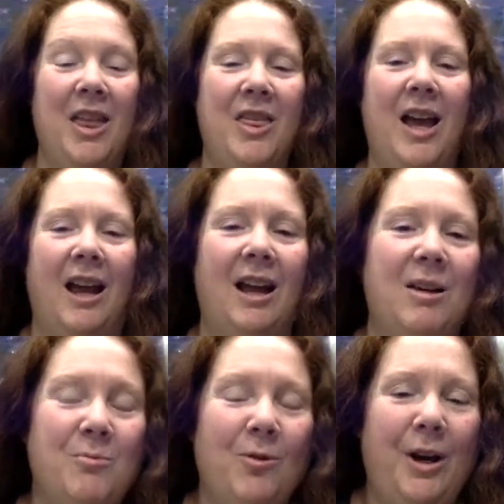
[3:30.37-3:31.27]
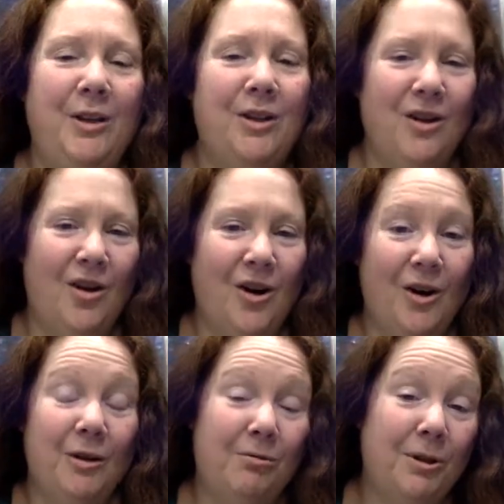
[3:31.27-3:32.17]
that come right into the
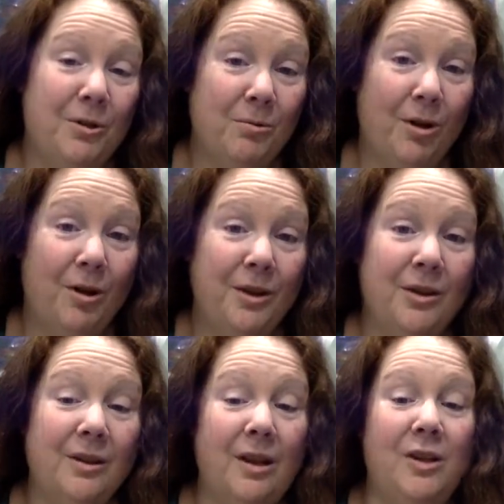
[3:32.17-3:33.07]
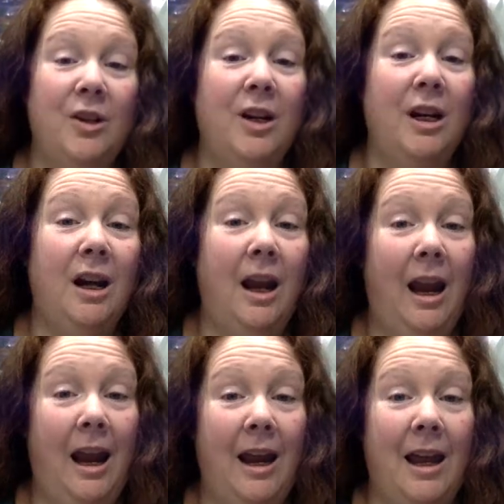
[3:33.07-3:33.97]
heart of what's wrong in this country
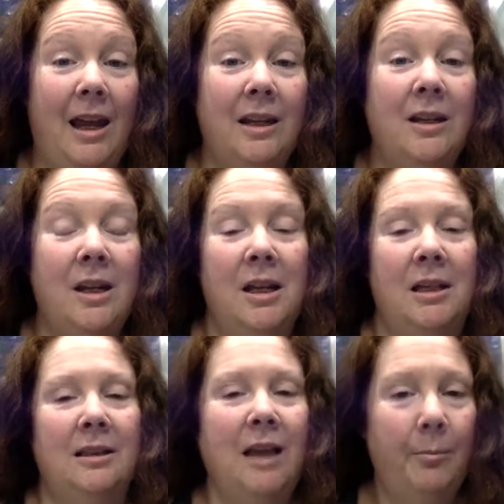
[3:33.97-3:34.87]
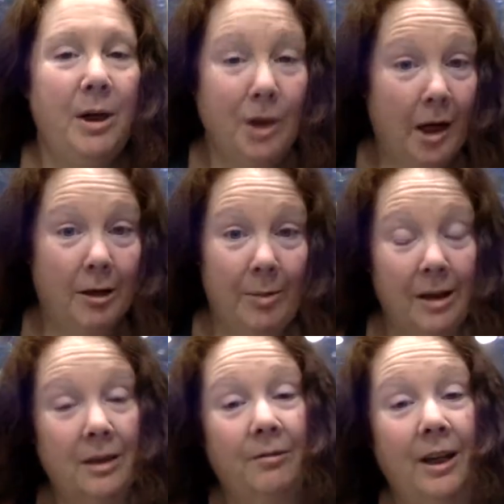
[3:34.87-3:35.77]
and let me talk
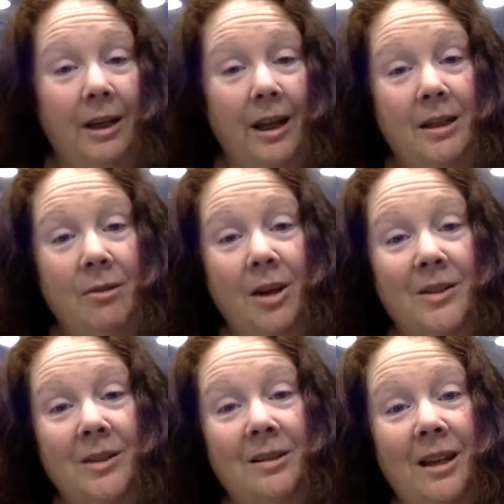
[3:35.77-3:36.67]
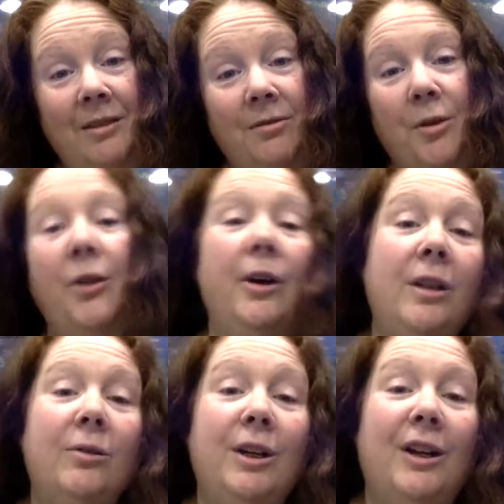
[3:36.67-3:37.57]
about living an anti-racist life for
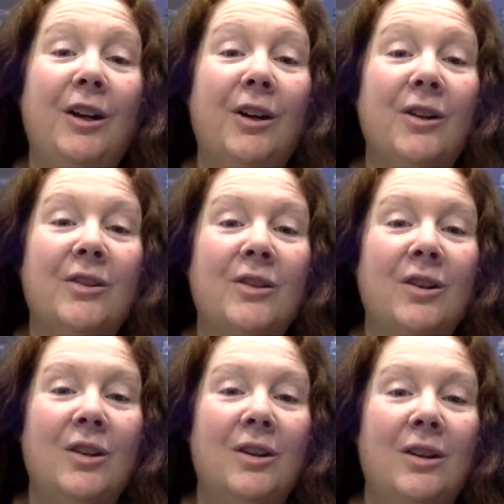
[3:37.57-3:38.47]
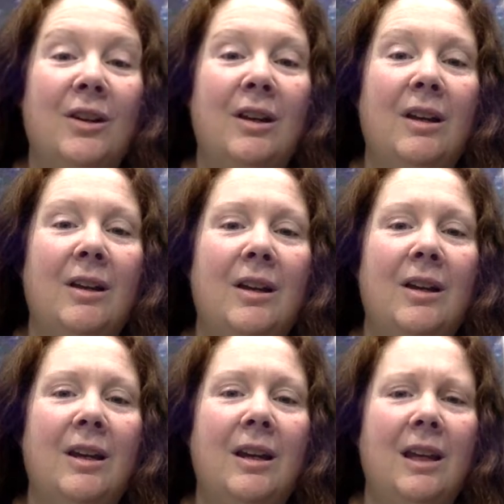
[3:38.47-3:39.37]
33 years,
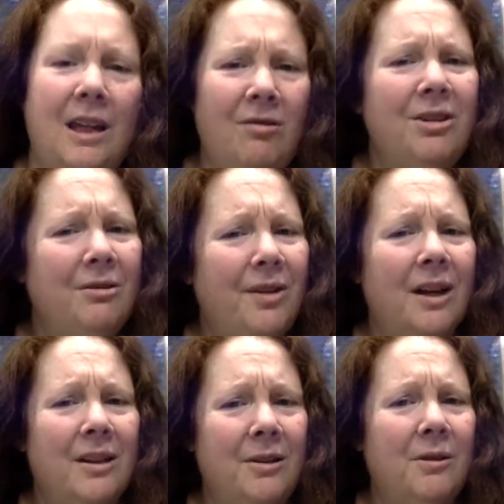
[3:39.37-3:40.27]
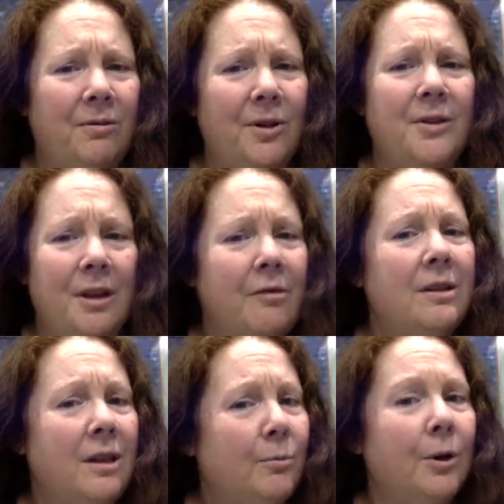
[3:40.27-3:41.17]
given the fact that the first
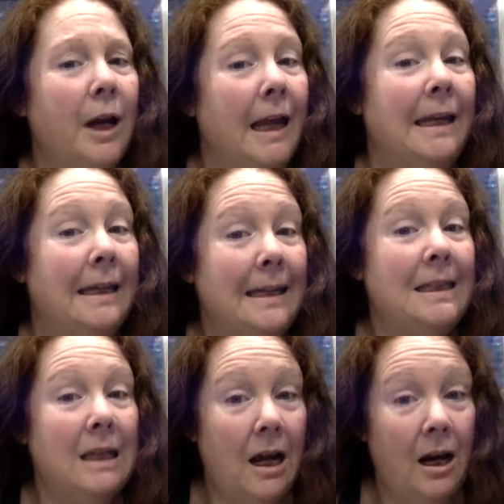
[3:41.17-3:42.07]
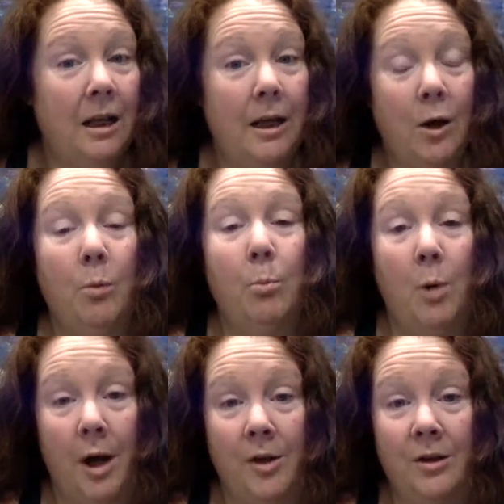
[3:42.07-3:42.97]
17 were in an entirely
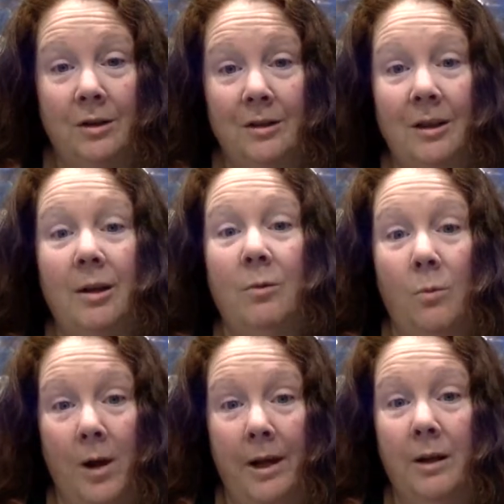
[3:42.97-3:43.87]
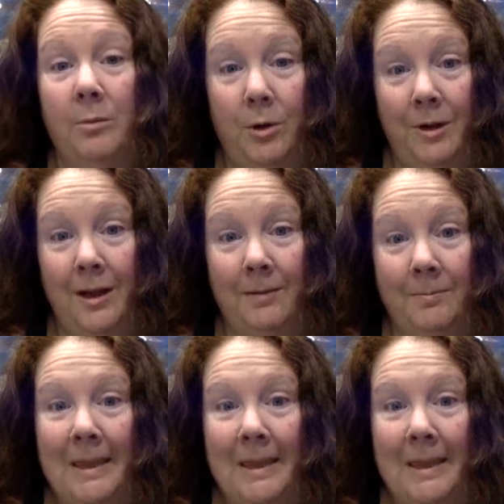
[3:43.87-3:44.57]
homogeneously white community.